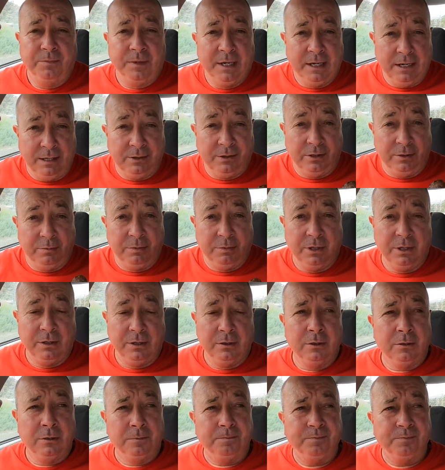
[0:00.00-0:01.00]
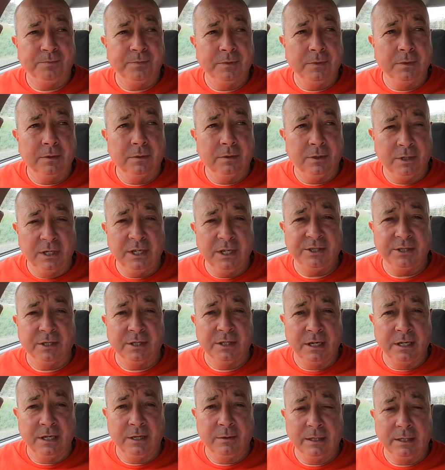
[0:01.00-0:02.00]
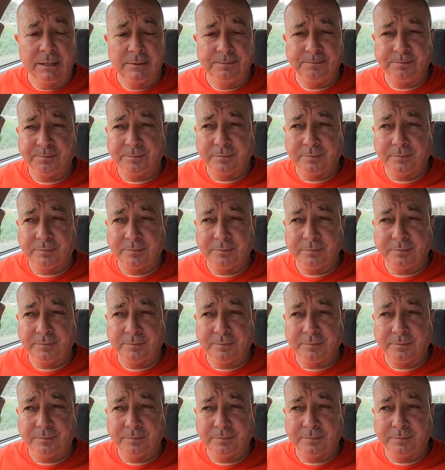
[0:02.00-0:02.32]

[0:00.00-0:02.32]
They're actually pretty good. Decent, anyway.